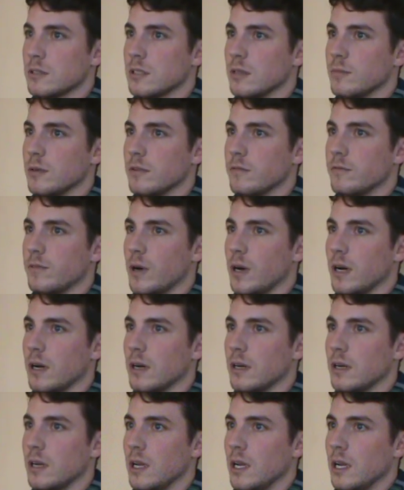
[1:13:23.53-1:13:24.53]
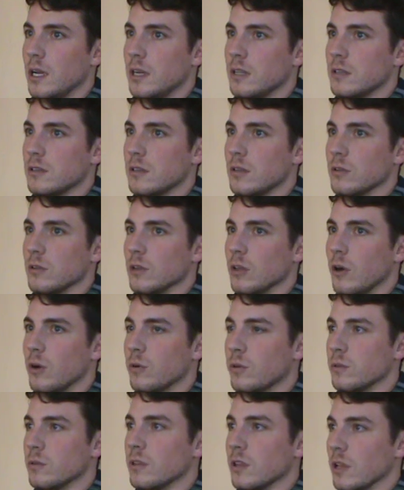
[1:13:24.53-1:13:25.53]
some of uh, the
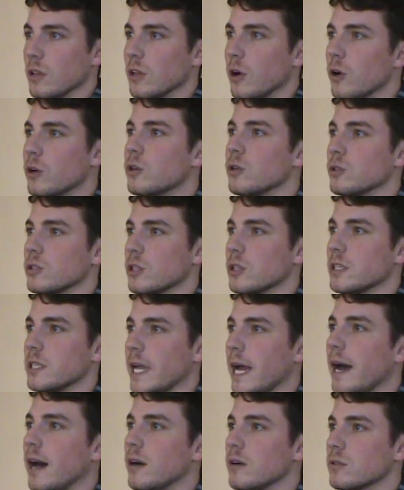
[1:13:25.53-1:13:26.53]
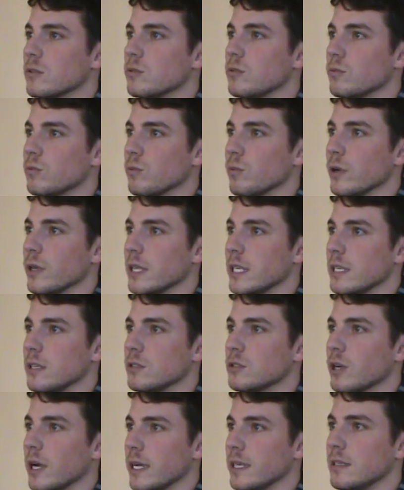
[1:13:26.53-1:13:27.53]
lo- the locals are now
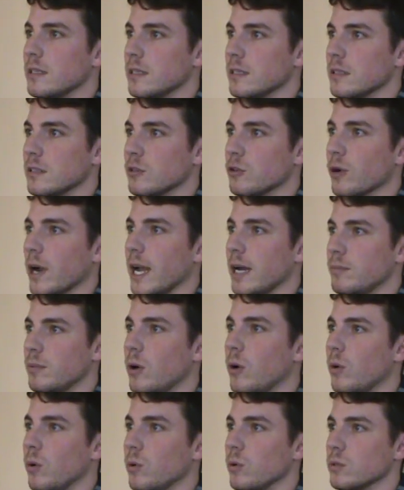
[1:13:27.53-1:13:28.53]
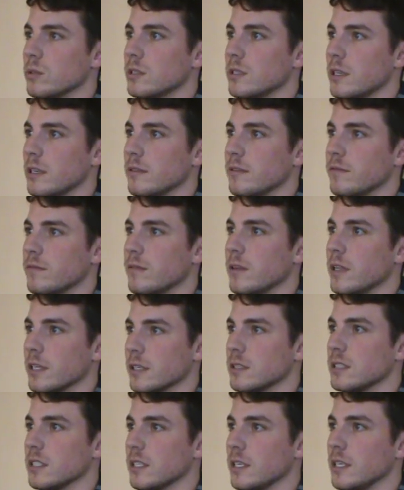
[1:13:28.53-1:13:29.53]
really trying to grab hold of
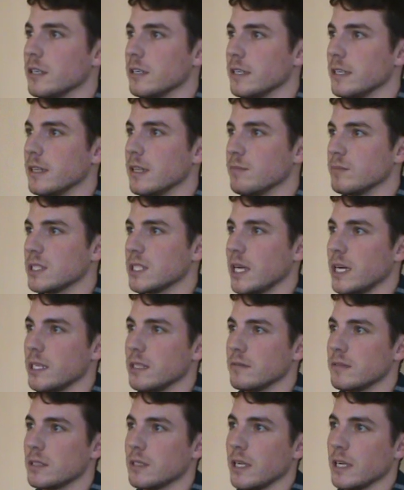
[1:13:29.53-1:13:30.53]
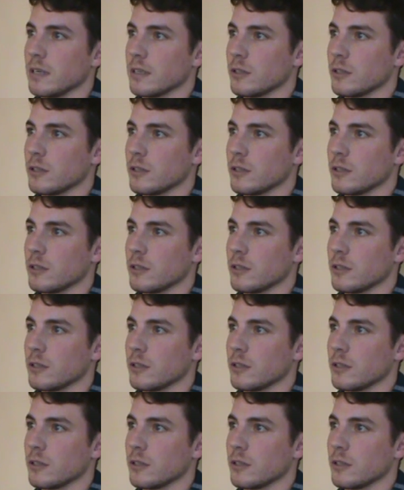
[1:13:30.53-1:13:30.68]
their security themselves.